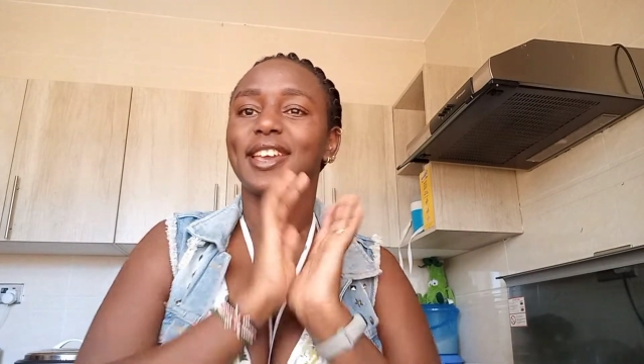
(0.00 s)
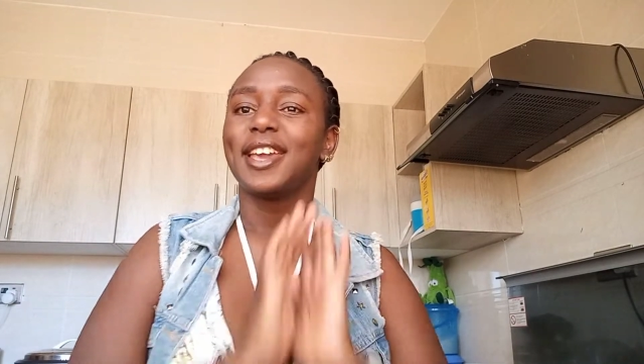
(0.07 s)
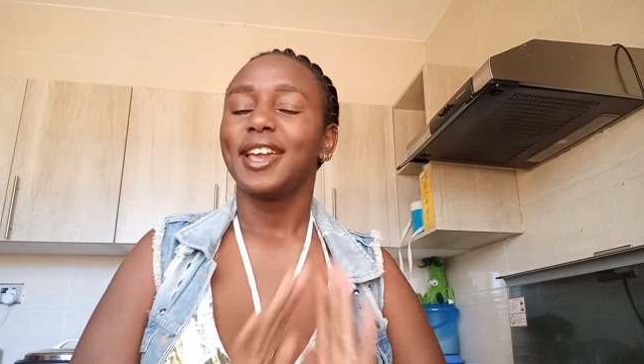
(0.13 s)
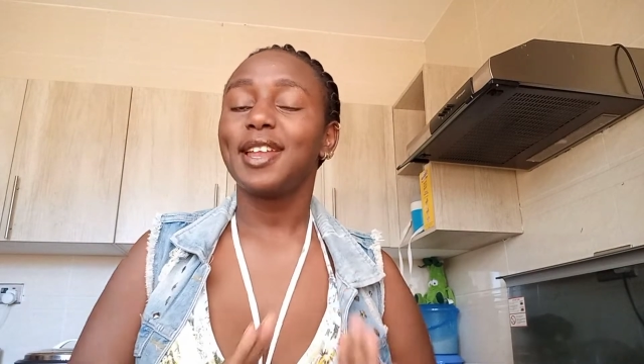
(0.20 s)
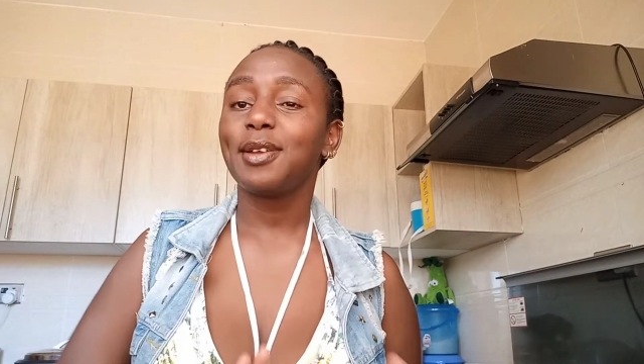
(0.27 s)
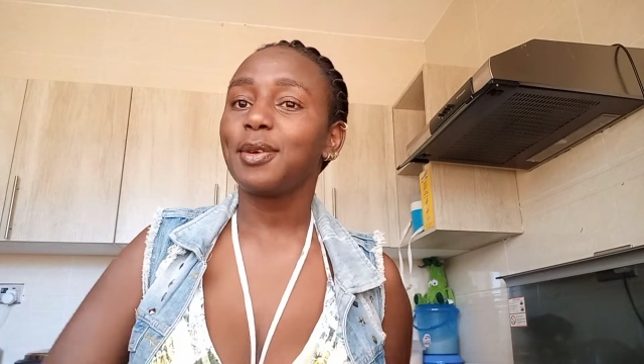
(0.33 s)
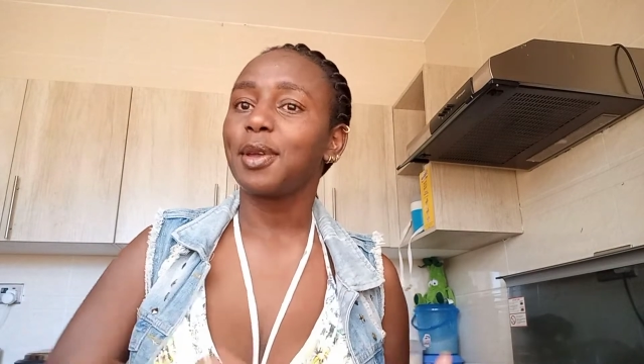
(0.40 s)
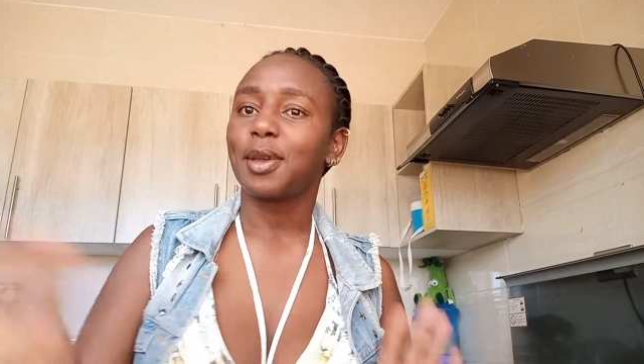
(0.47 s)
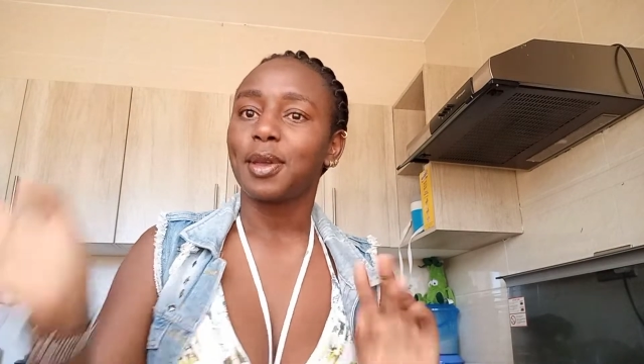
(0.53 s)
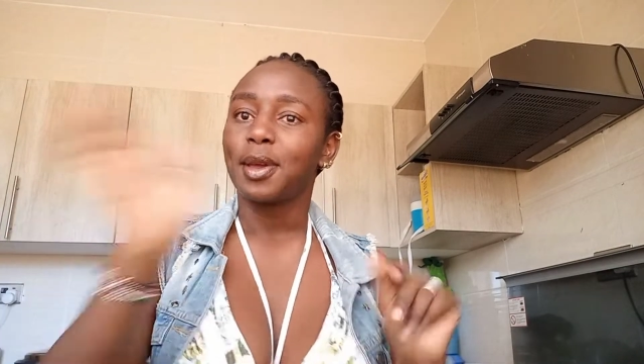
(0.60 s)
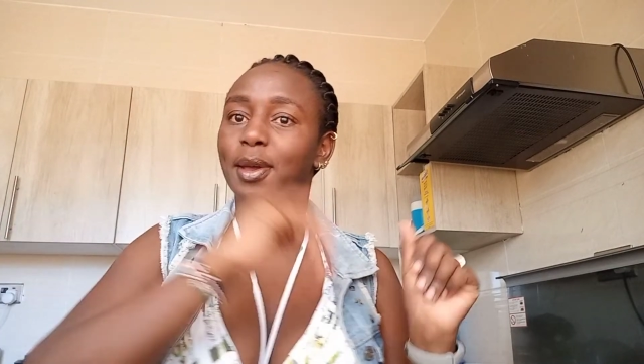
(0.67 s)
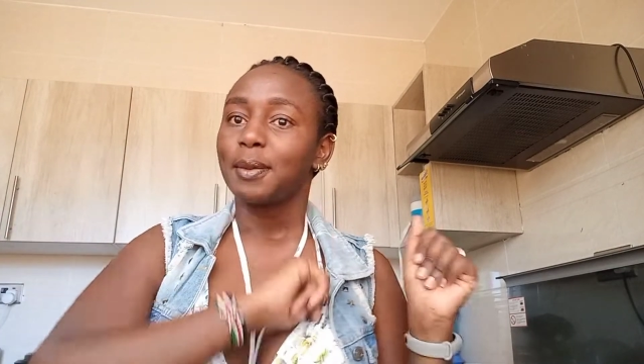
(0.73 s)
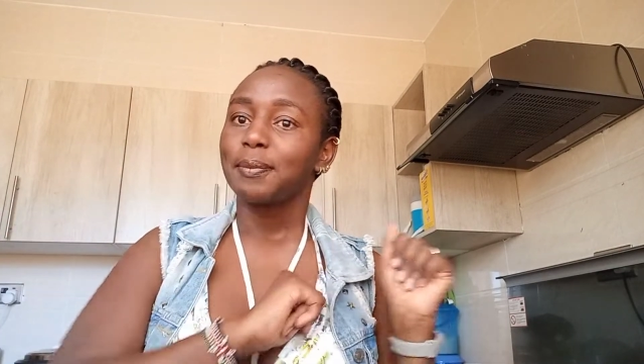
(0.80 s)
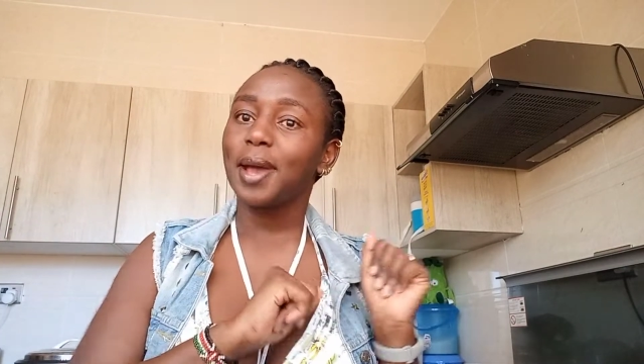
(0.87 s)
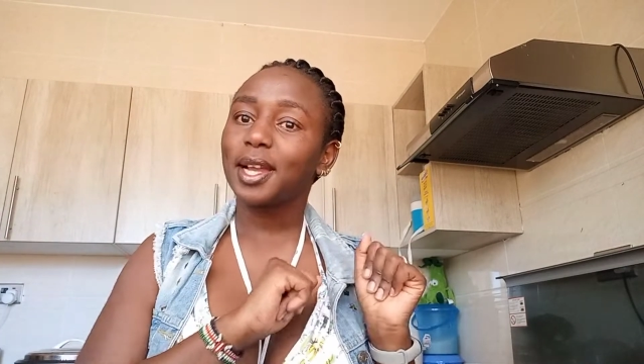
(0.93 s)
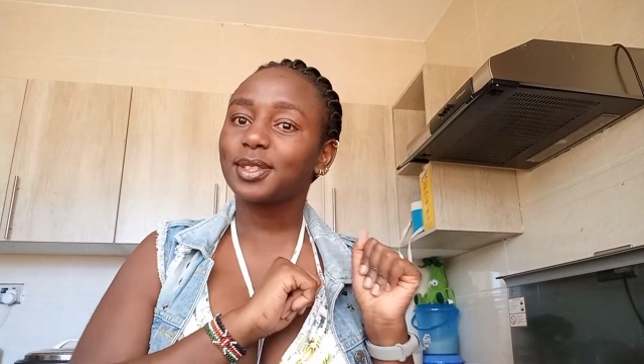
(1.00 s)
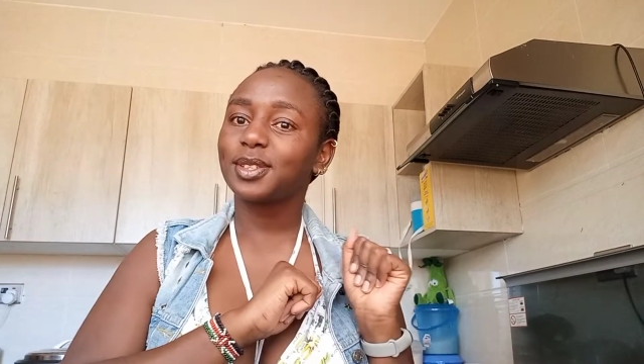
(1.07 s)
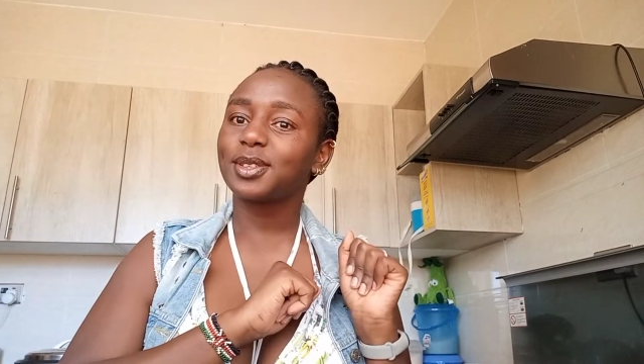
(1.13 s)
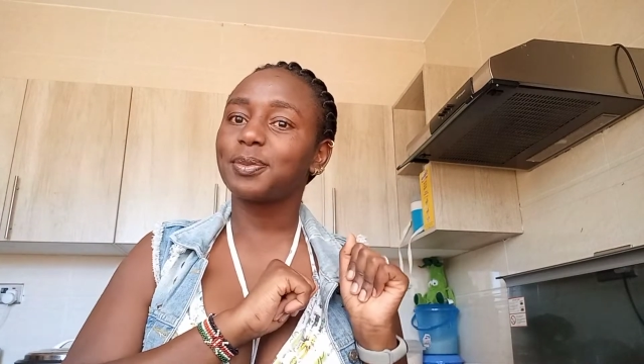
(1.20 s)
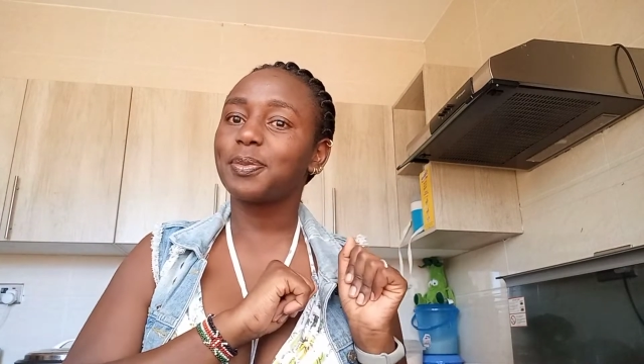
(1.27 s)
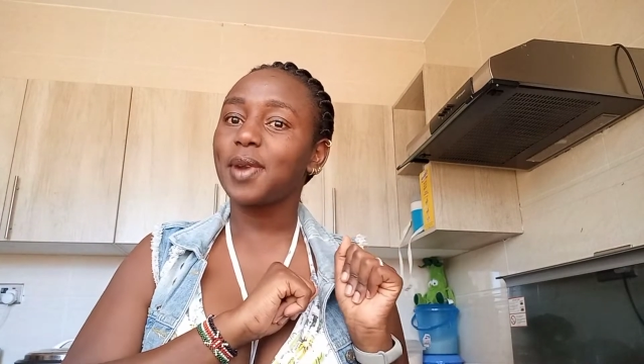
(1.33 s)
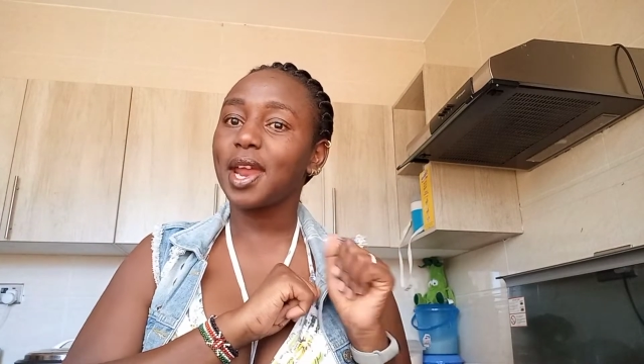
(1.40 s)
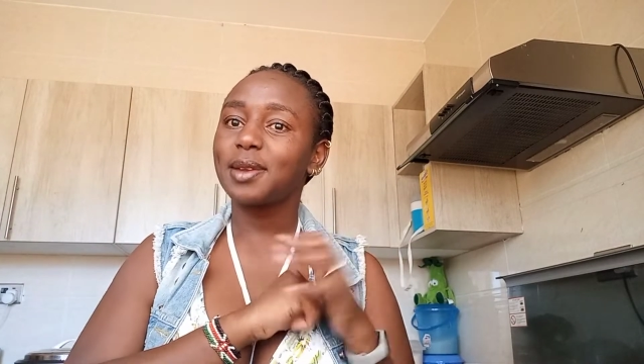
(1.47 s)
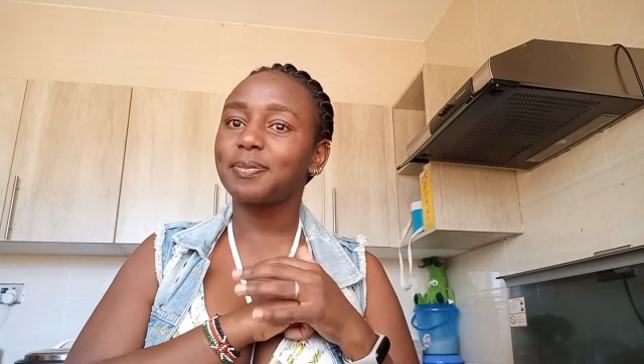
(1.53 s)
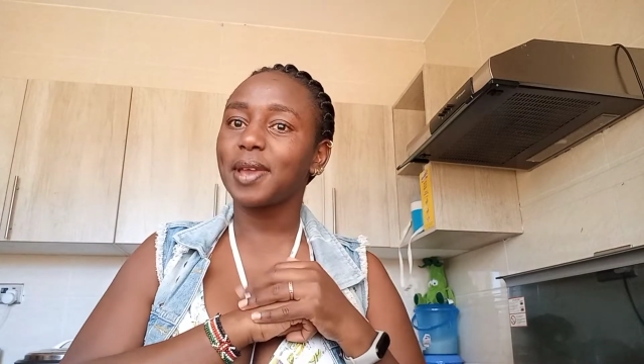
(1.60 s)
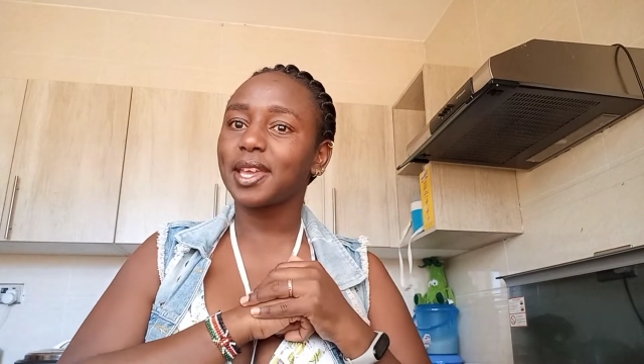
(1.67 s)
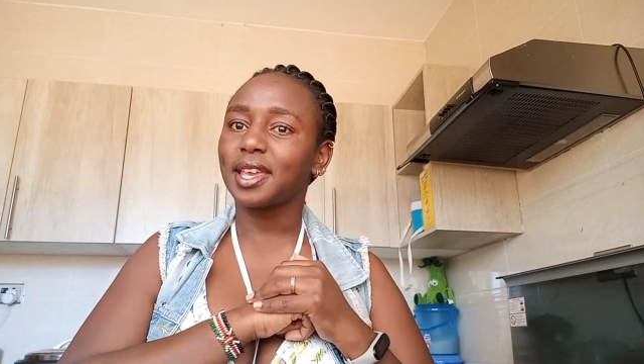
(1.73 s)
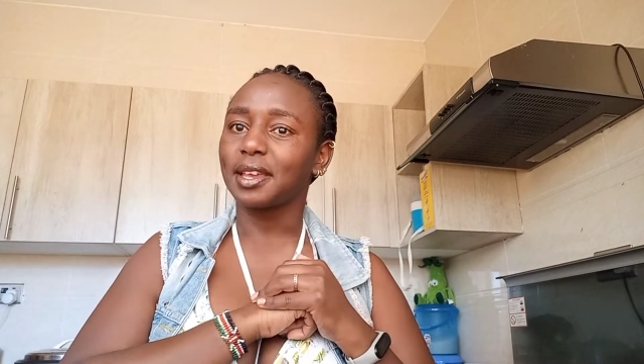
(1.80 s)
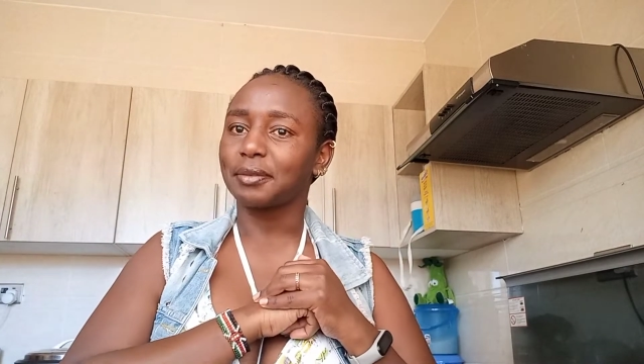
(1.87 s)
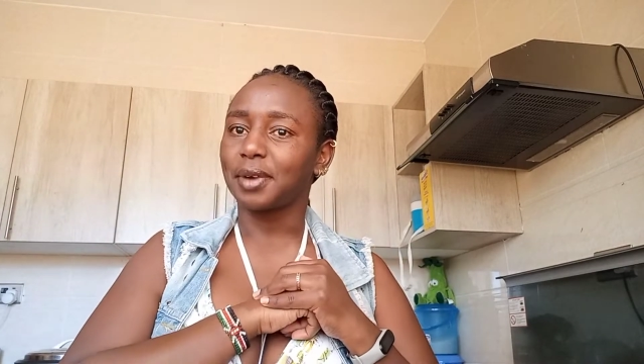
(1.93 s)
Anyway, back to the bread
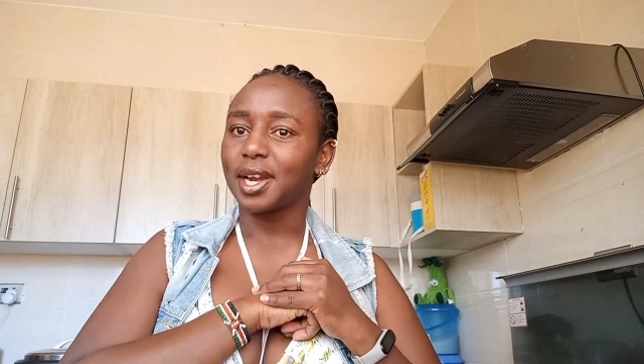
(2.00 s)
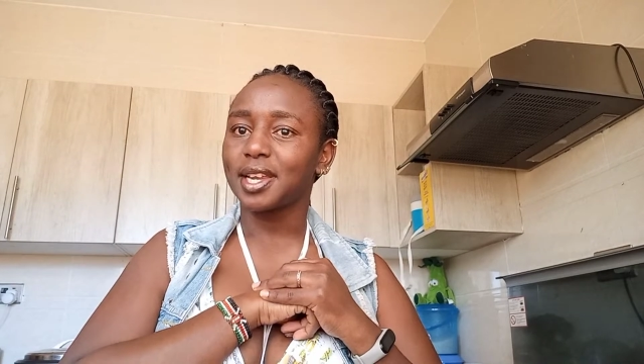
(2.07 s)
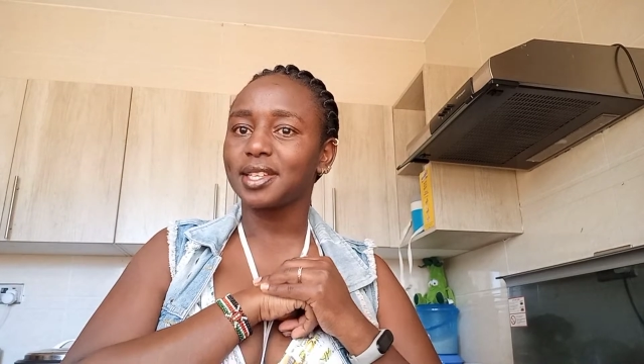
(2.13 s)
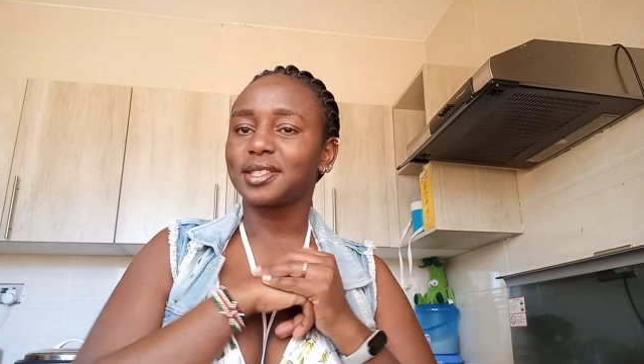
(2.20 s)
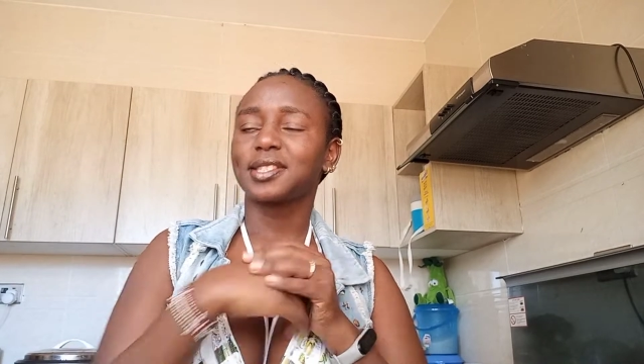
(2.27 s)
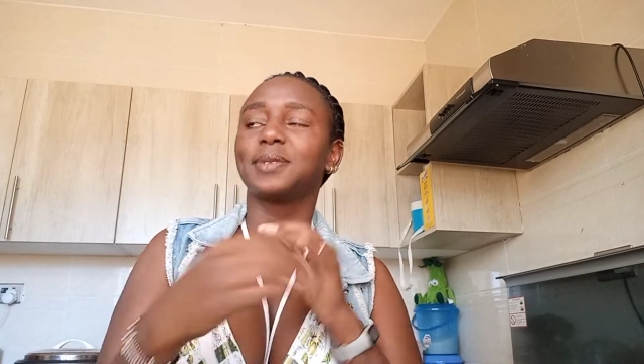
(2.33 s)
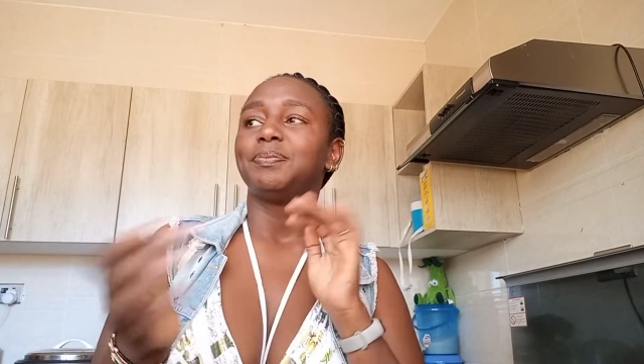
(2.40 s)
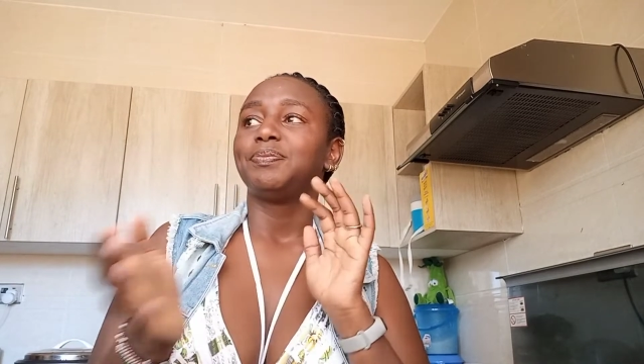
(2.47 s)
baking, right?